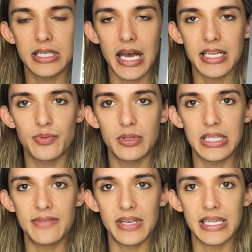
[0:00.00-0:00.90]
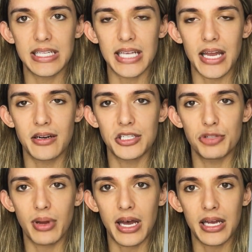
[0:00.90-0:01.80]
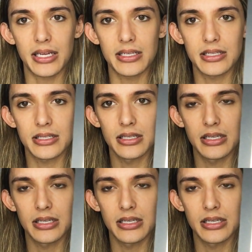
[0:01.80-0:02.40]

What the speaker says: Yes, we're leaving this energy behind